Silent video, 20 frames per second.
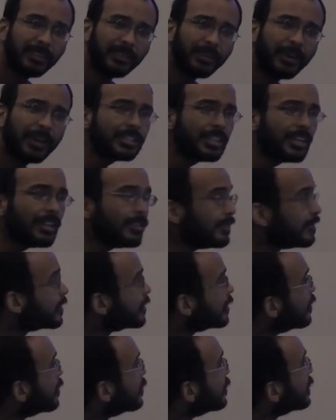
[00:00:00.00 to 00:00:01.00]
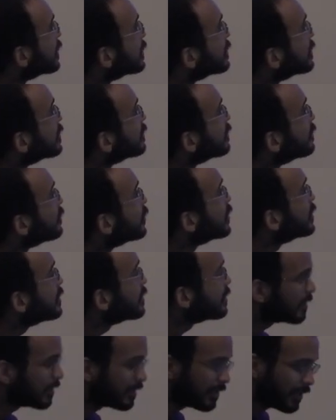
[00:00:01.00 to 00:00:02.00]
well, actually, I don't even know because it
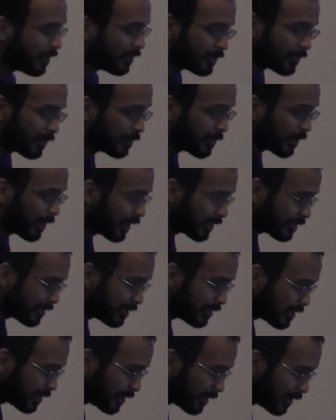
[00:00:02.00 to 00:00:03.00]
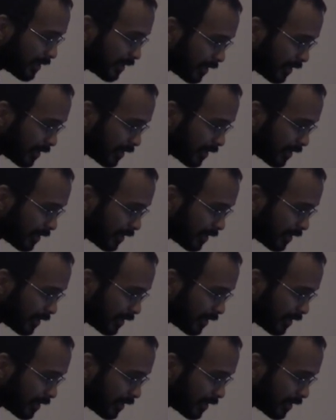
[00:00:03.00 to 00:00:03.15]
finishes itself, so I'm not actually sure.